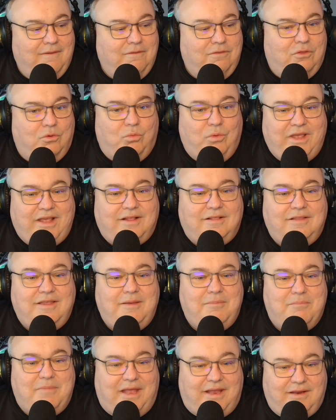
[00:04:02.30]
the weekly
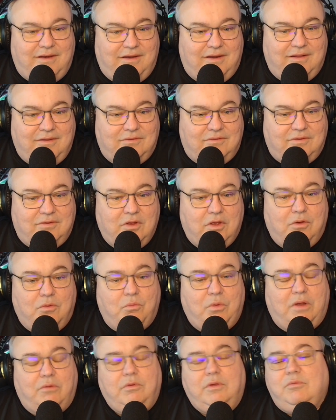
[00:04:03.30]
maintenance
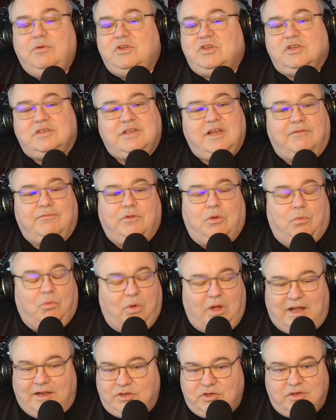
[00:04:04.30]
where we would just have to
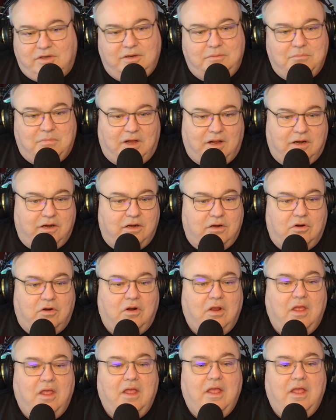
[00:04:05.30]
watch it and monitor.